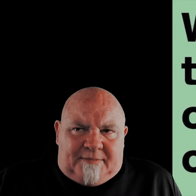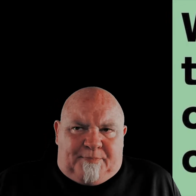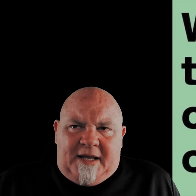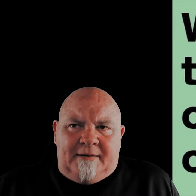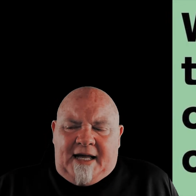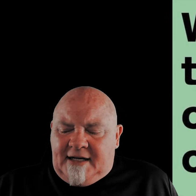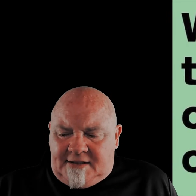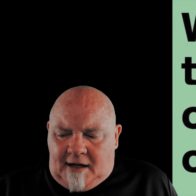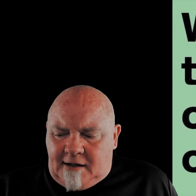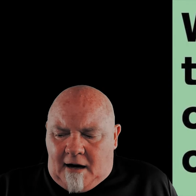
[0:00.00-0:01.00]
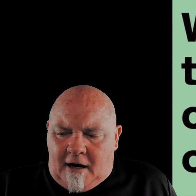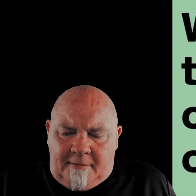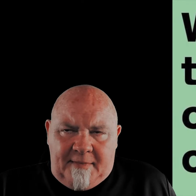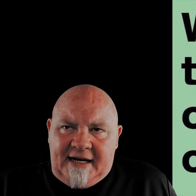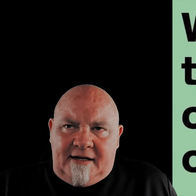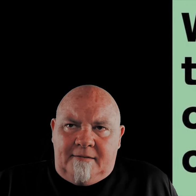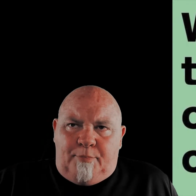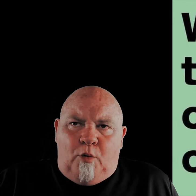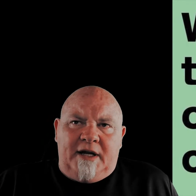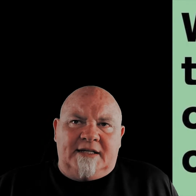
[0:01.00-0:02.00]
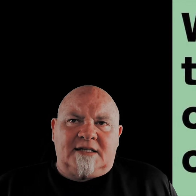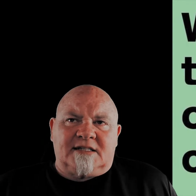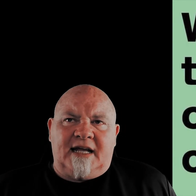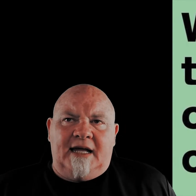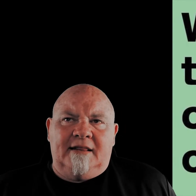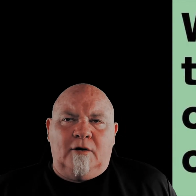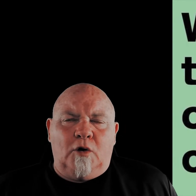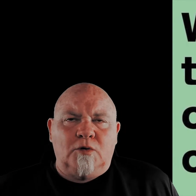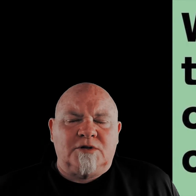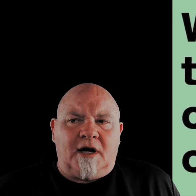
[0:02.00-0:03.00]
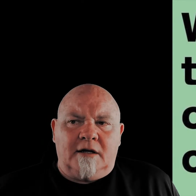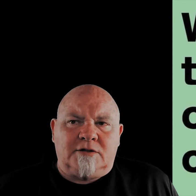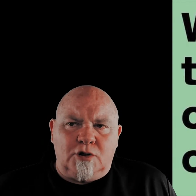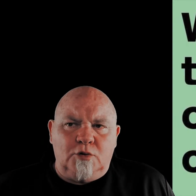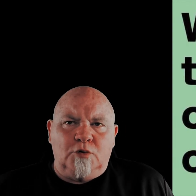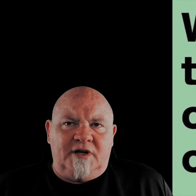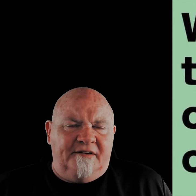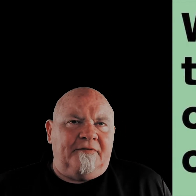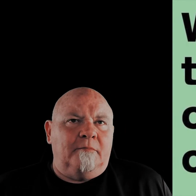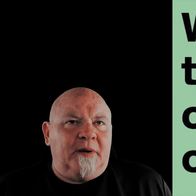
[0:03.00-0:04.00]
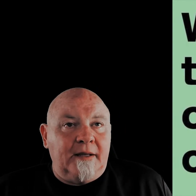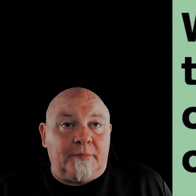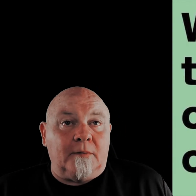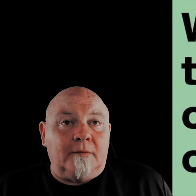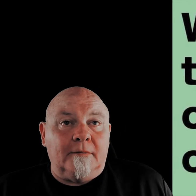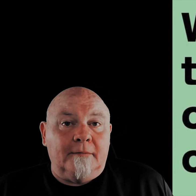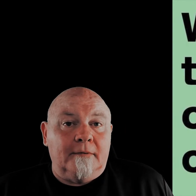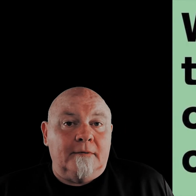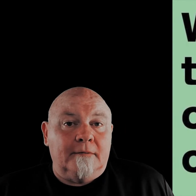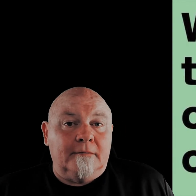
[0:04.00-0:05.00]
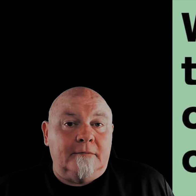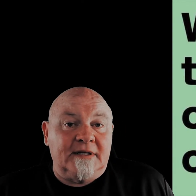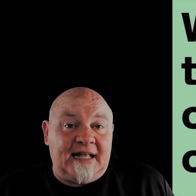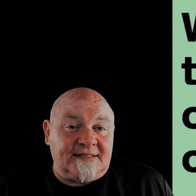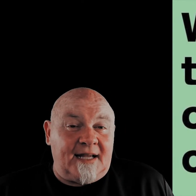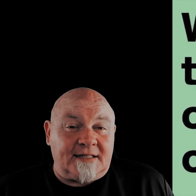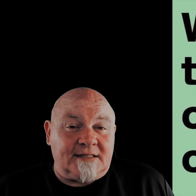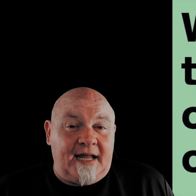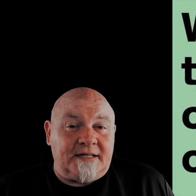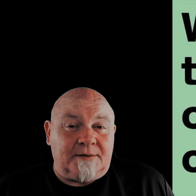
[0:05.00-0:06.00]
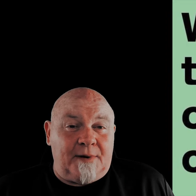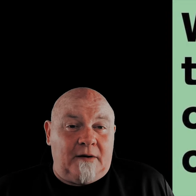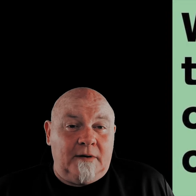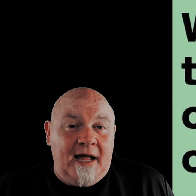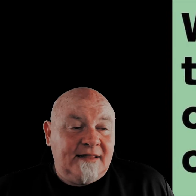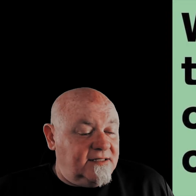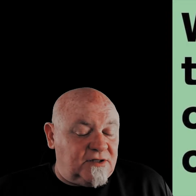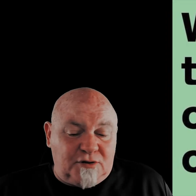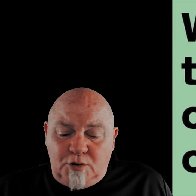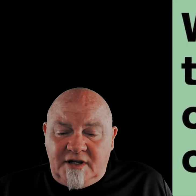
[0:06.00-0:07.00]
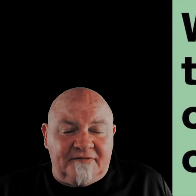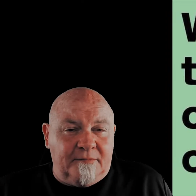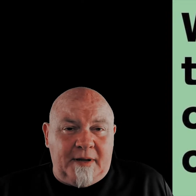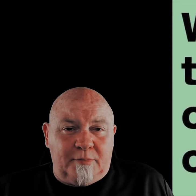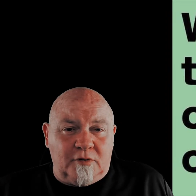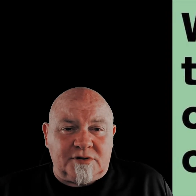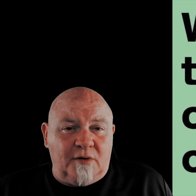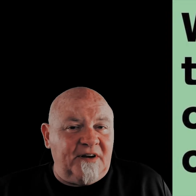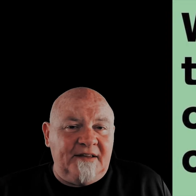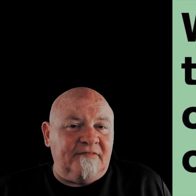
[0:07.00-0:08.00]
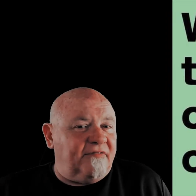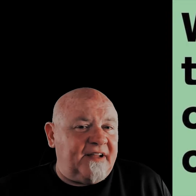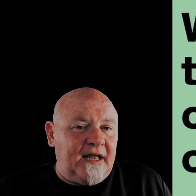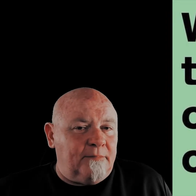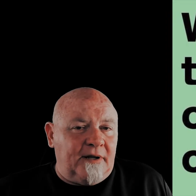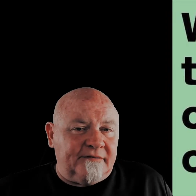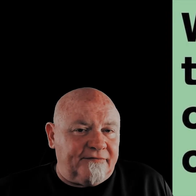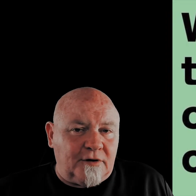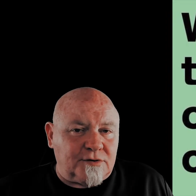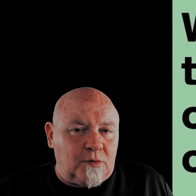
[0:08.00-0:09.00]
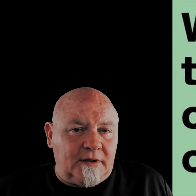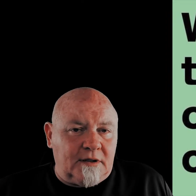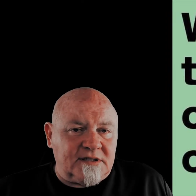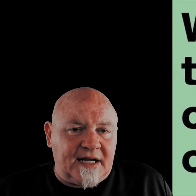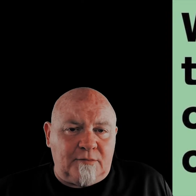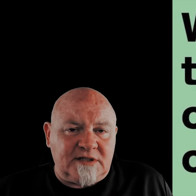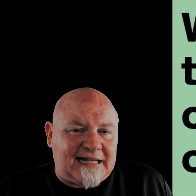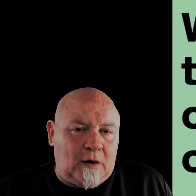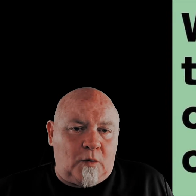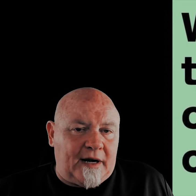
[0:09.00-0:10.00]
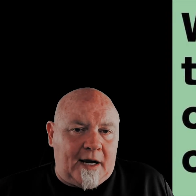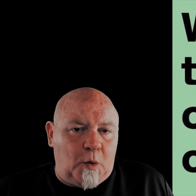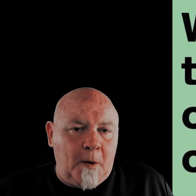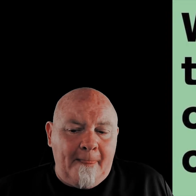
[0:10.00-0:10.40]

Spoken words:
Pete and Doug Carter made it a point to say those are two different people. when that second sketch come out. These are two different people. So even forget about the first one, because that one's out now.